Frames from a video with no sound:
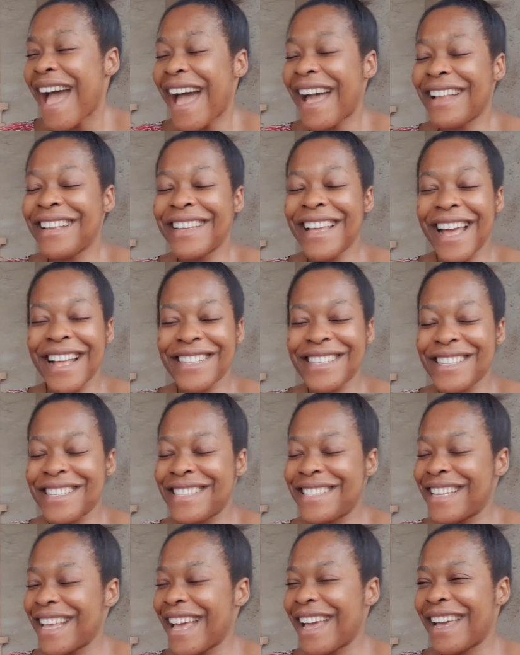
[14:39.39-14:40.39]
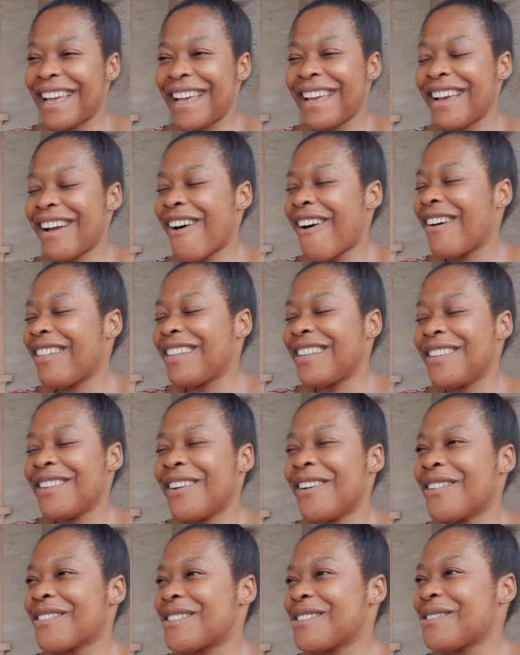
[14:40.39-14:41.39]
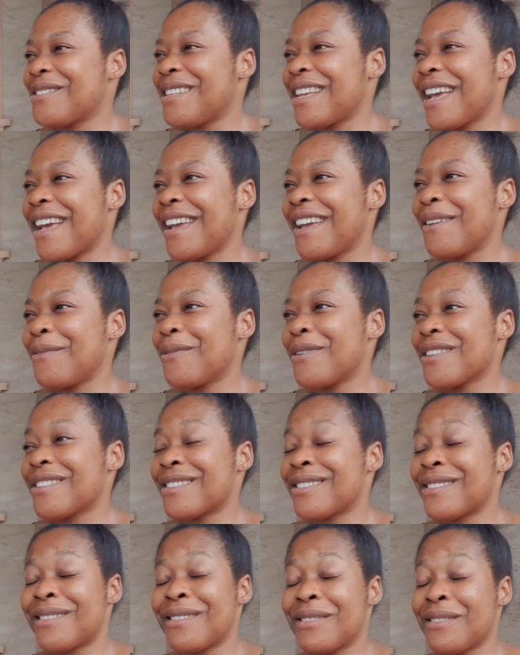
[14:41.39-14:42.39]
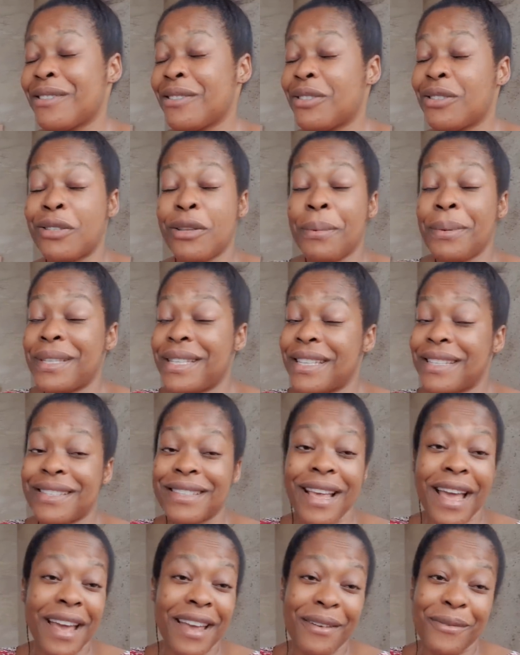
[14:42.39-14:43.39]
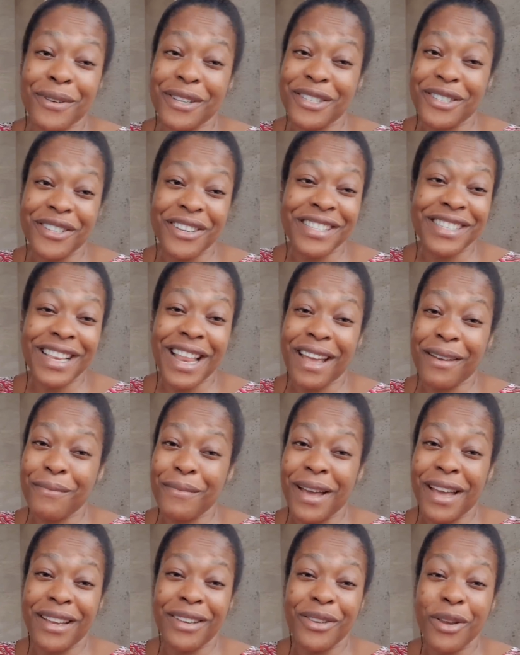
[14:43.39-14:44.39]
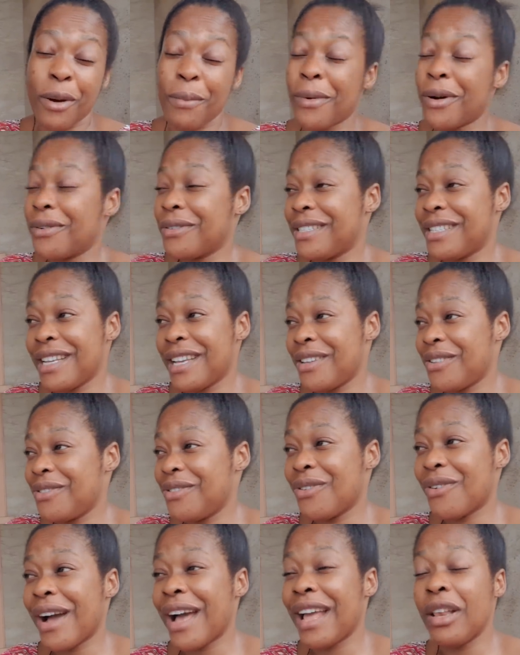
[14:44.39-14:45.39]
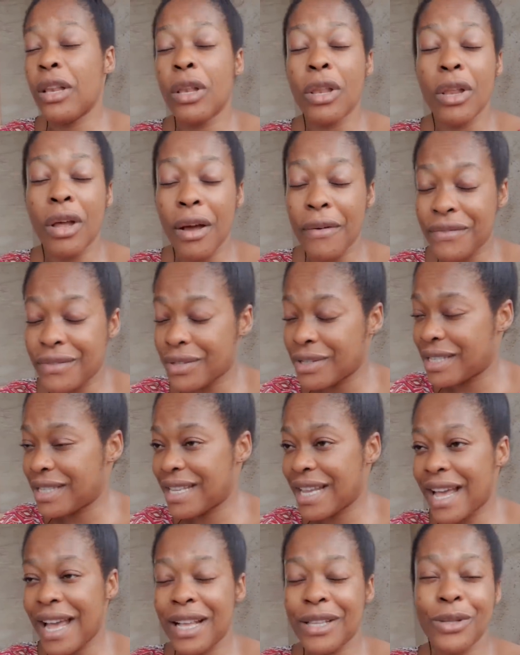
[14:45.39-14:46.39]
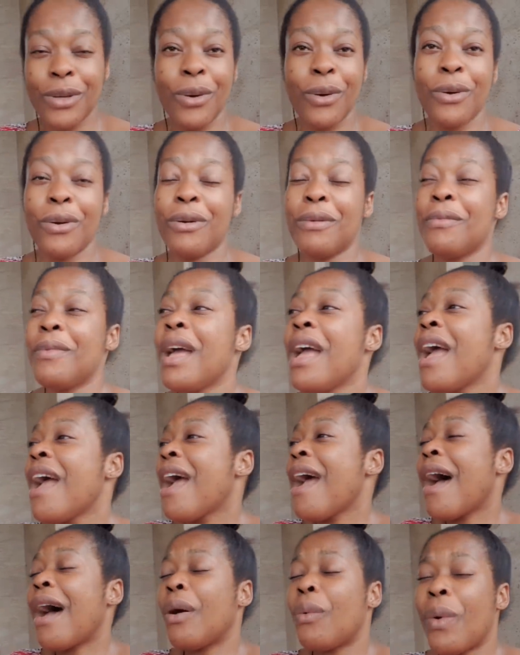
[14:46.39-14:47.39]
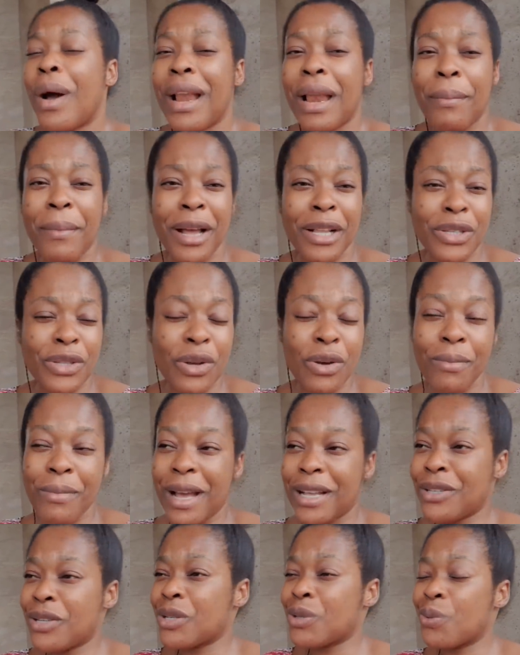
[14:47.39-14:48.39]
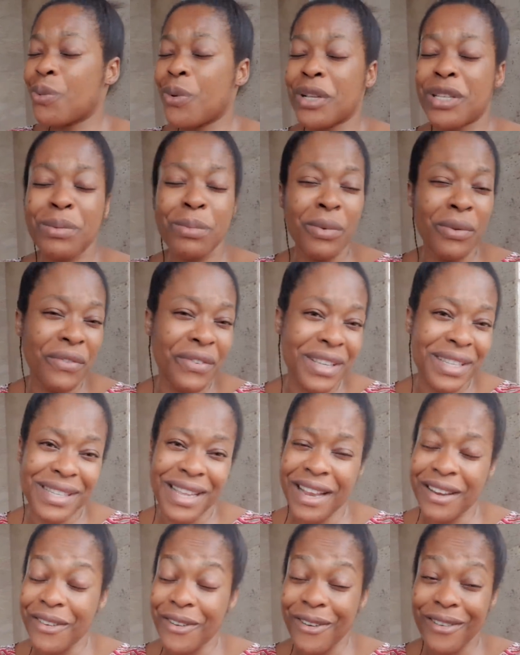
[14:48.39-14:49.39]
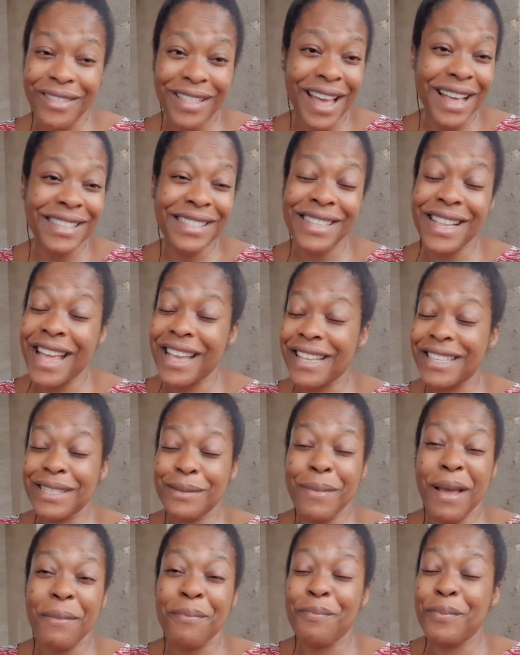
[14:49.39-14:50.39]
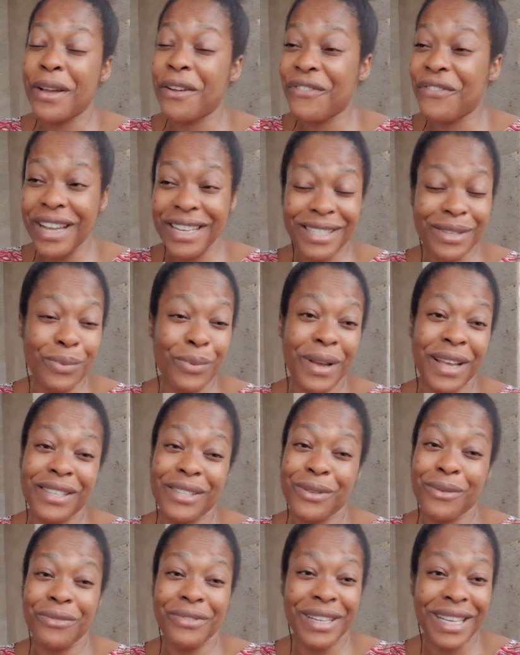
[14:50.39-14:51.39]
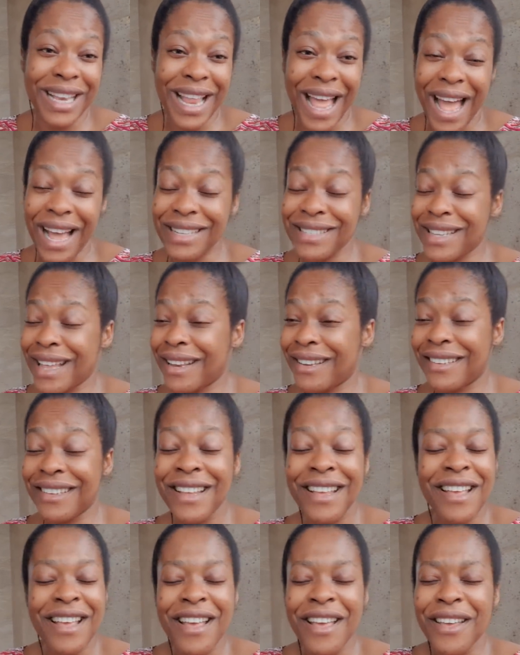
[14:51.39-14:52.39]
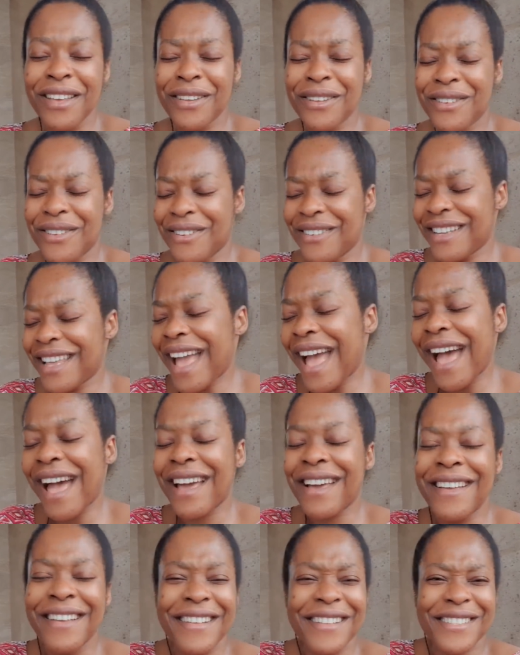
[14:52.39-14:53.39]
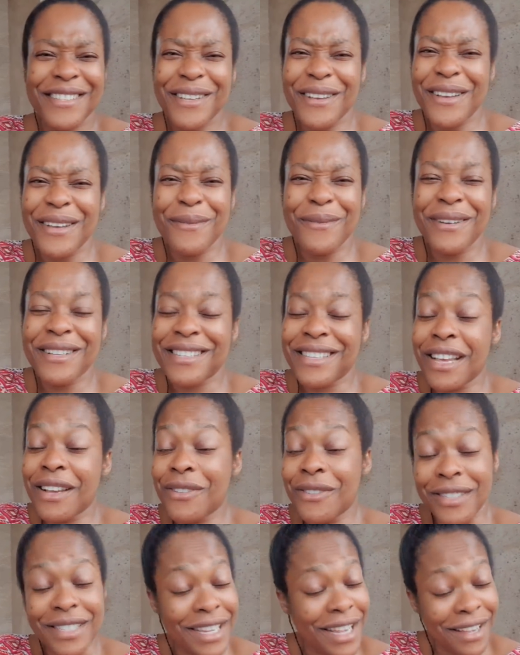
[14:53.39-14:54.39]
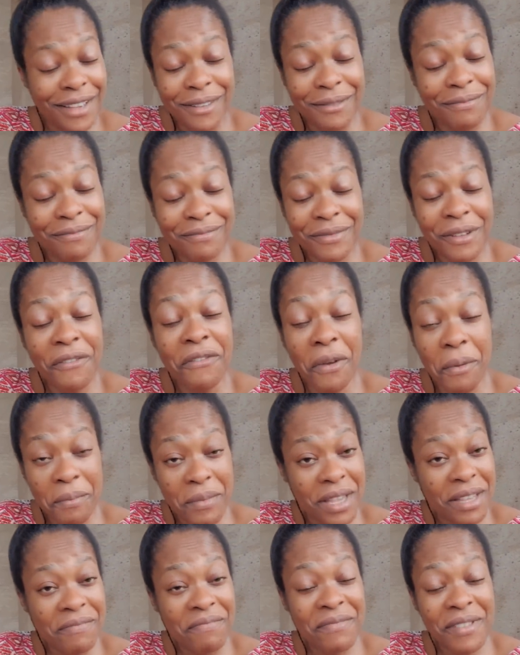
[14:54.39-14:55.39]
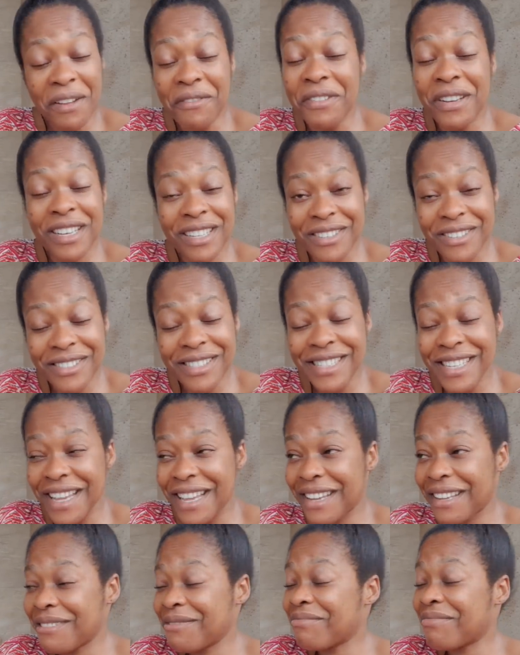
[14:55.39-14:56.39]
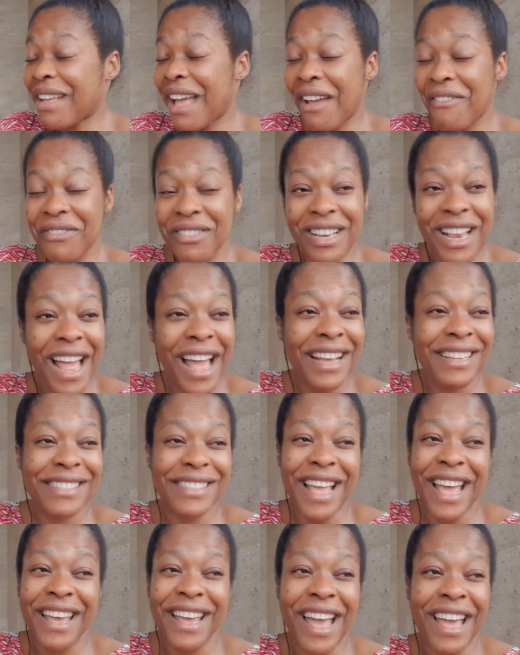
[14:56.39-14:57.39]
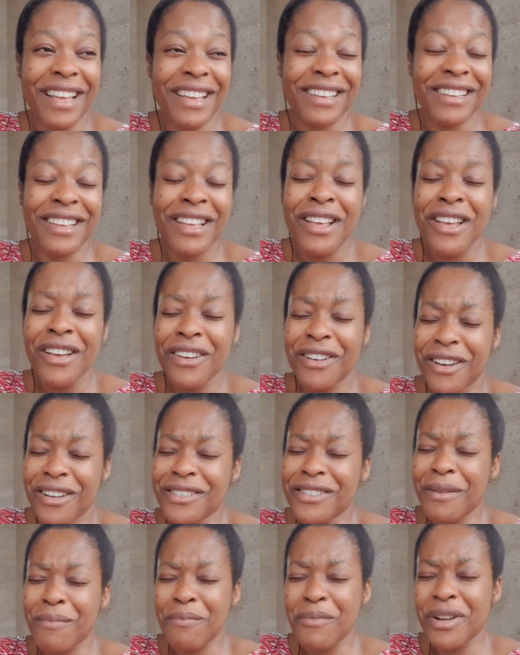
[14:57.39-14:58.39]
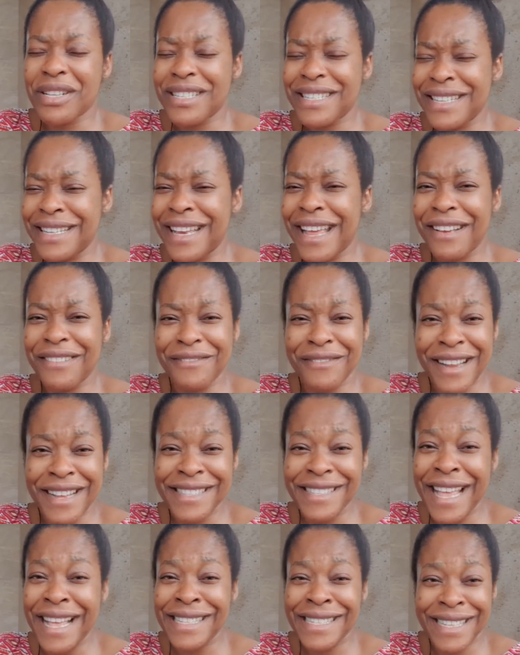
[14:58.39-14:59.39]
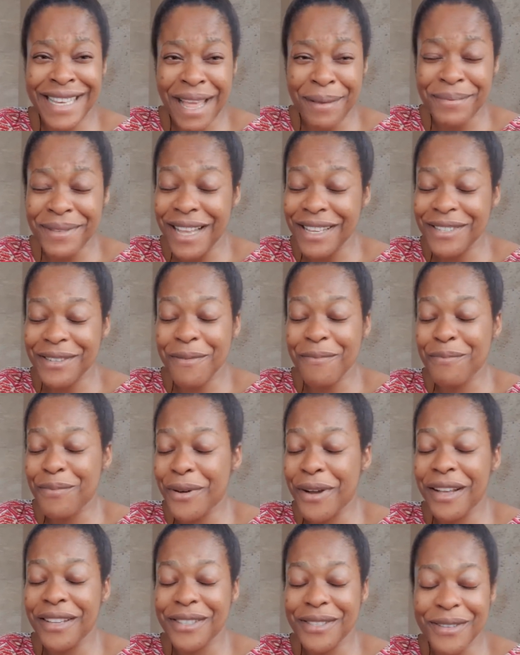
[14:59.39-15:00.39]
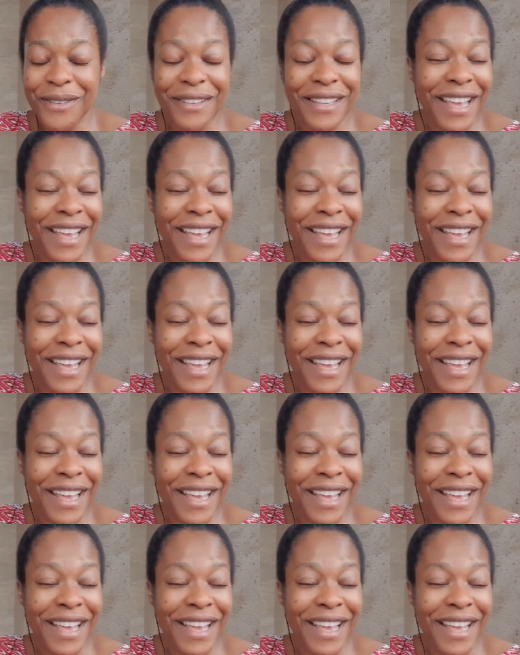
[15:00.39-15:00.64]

And yeah, today, all in all, today was to be sincere, it was just like my normal day, you know. I love to stay at home. And while I'm at home, I just watch movies and all that. Like, it's my perfect way to relax. And, you know, yeah. So it was a good day for me a really good day i relaxed i, I got some much needed rest i slept at some point so